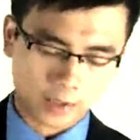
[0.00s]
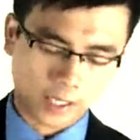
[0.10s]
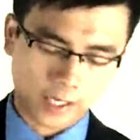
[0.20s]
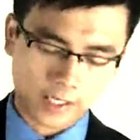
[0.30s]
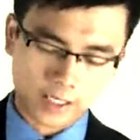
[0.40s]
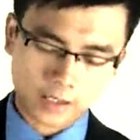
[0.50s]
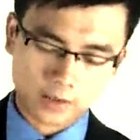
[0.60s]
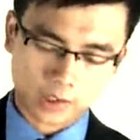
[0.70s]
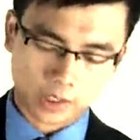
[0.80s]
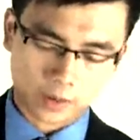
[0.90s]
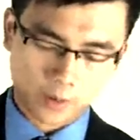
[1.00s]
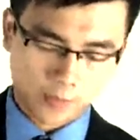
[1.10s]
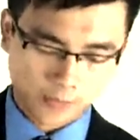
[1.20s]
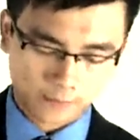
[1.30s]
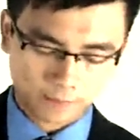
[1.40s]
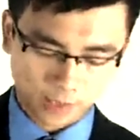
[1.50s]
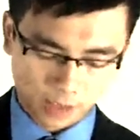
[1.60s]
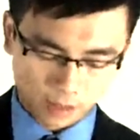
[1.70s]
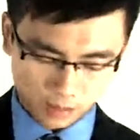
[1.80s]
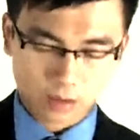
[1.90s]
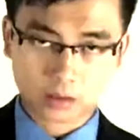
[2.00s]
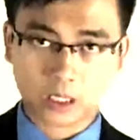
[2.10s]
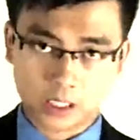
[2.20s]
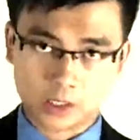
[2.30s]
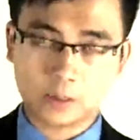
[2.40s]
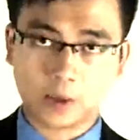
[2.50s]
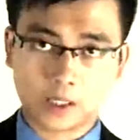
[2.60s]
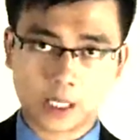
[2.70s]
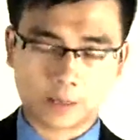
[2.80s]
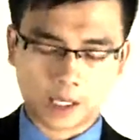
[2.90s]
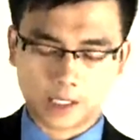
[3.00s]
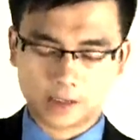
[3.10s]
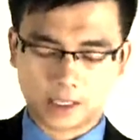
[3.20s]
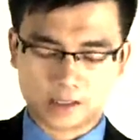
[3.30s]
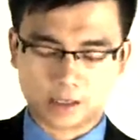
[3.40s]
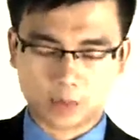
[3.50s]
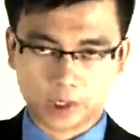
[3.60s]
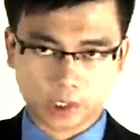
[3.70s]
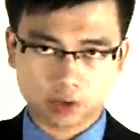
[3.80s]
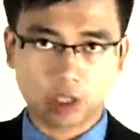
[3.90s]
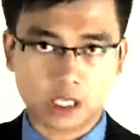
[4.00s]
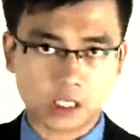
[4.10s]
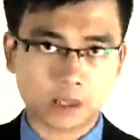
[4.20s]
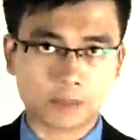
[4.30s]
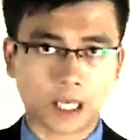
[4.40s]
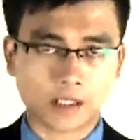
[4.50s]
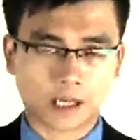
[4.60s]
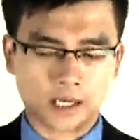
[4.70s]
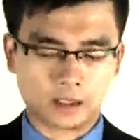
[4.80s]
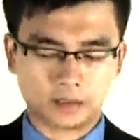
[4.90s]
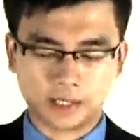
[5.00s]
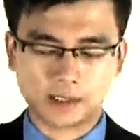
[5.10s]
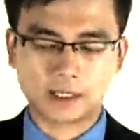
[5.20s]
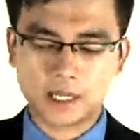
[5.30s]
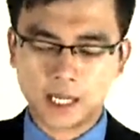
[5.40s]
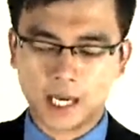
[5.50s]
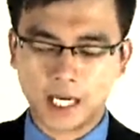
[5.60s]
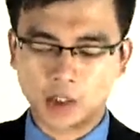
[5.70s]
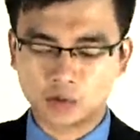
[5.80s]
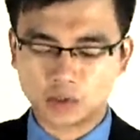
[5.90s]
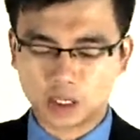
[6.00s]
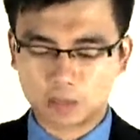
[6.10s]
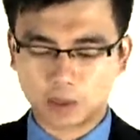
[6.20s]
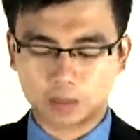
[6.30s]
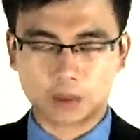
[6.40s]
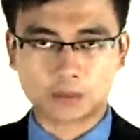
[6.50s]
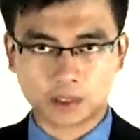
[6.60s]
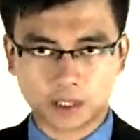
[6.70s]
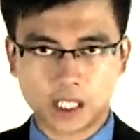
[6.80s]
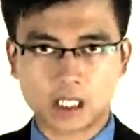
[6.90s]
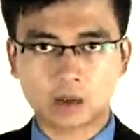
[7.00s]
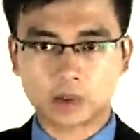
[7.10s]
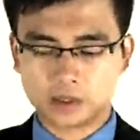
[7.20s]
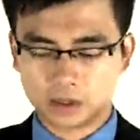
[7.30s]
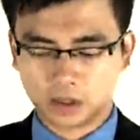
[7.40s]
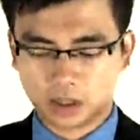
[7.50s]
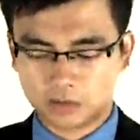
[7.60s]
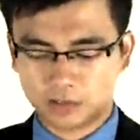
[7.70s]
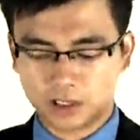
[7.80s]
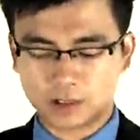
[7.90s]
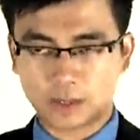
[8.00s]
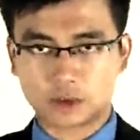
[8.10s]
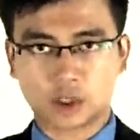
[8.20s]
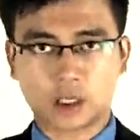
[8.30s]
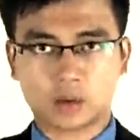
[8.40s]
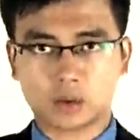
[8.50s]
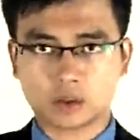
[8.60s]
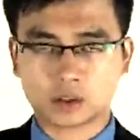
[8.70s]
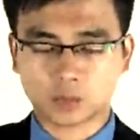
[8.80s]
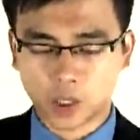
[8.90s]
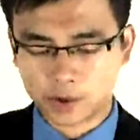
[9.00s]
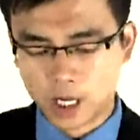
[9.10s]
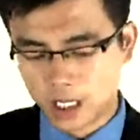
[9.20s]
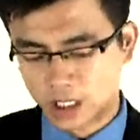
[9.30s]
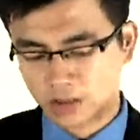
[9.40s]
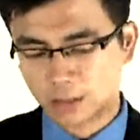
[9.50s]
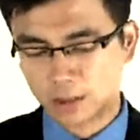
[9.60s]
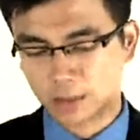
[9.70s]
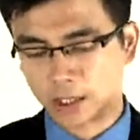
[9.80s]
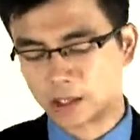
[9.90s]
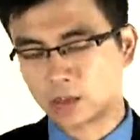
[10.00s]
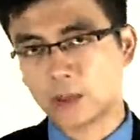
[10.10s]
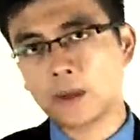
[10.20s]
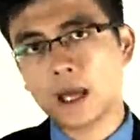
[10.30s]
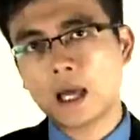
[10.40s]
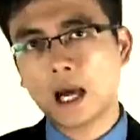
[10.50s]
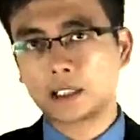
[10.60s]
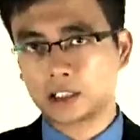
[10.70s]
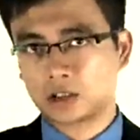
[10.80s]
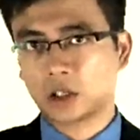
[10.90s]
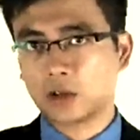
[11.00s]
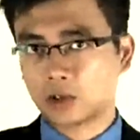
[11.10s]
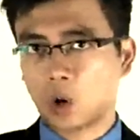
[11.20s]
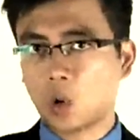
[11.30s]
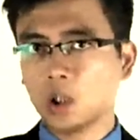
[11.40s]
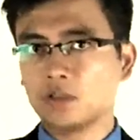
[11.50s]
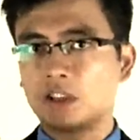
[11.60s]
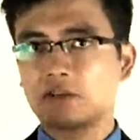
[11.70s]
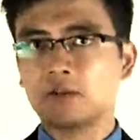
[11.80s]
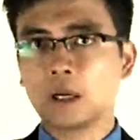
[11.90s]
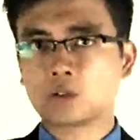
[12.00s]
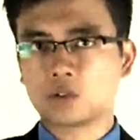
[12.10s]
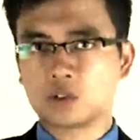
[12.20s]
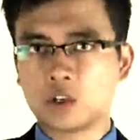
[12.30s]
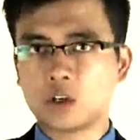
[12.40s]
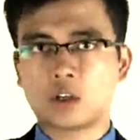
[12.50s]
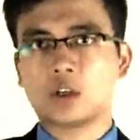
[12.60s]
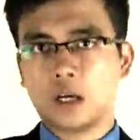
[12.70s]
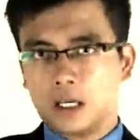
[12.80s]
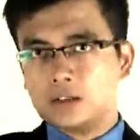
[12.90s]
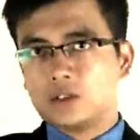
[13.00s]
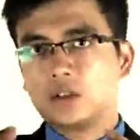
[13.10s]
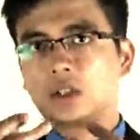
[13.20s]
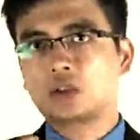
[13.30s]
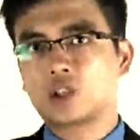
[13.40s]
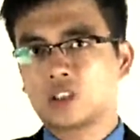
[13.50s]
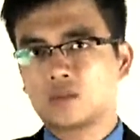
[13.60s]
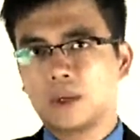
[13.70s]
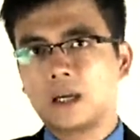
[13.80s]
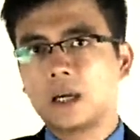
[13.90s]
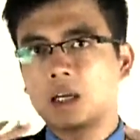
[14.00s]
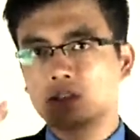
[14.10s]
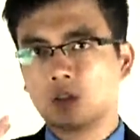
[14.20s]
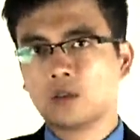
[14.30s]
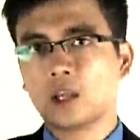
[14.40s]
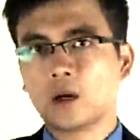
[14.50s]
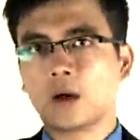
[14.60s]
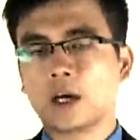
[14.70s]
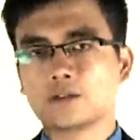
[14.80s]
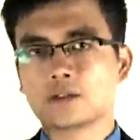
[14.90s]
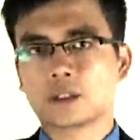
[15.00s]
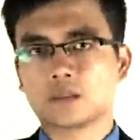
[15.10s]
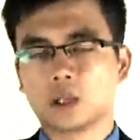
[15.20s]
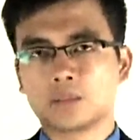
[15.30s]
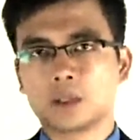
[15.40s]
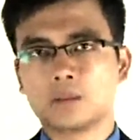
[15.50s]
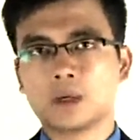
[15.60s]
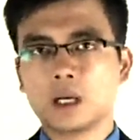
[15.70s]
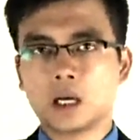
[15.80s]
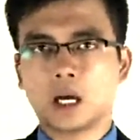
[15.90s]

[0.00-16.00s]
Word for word: Okay, so. The simple idea behind it is that we're going to eliminate any of these agency problems and increase the confidence by shareholders as well. It's simply because, well, I disclose all of the information to you, and so you can trust me. So no agency problem